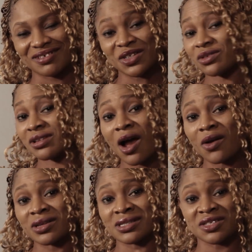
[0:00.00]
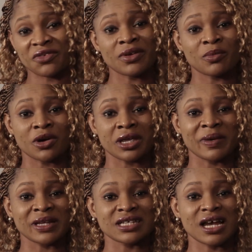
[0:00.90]
Now it's a different
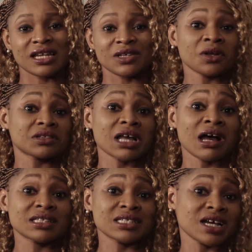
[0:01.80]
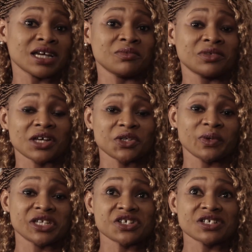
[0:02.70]
ballgame entirely. Not that time that you
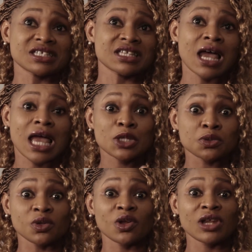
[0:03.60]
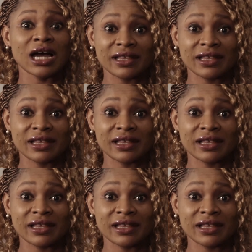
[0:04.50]
were just to Lola.